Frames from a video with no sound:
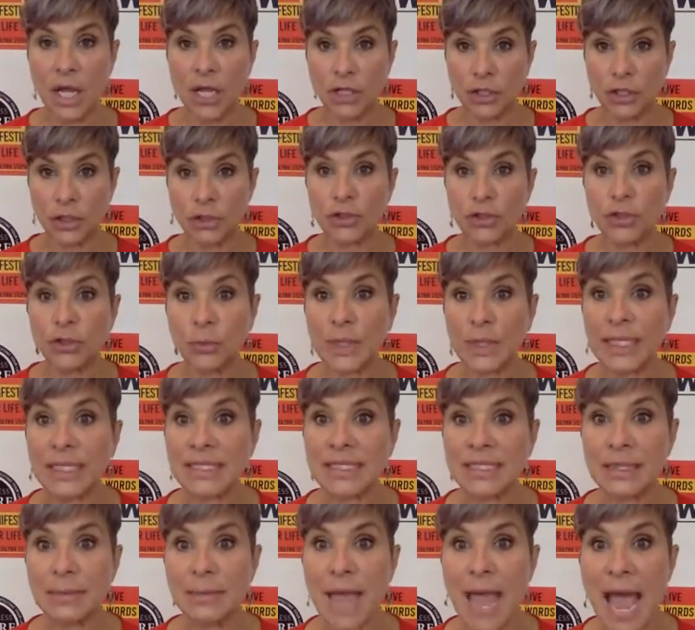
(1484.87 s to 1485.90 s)
you're doing
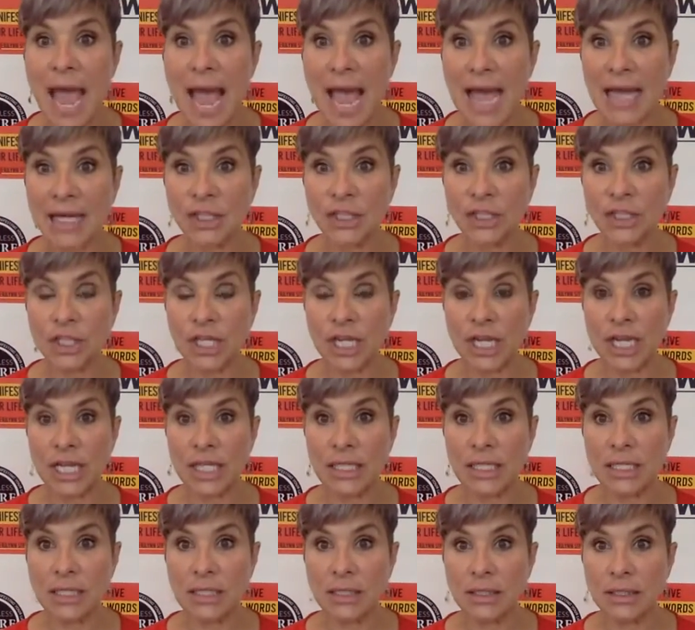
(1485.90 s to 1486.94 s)
some
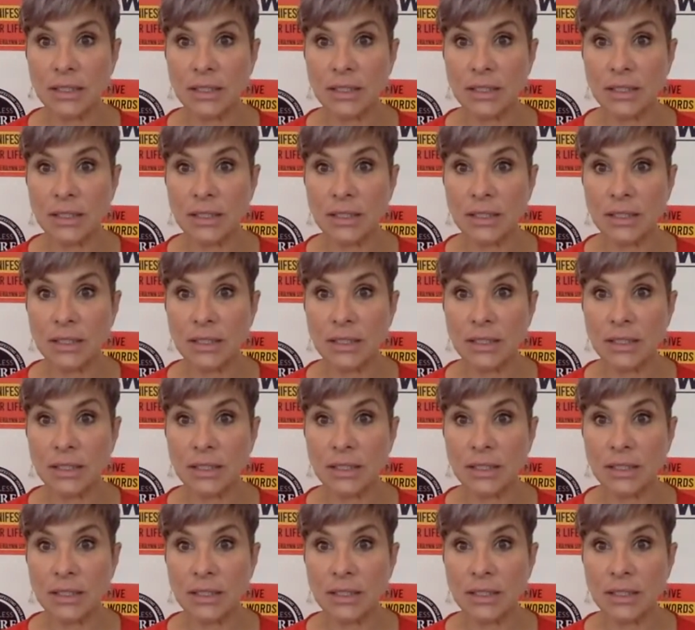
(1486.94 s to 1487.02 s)
action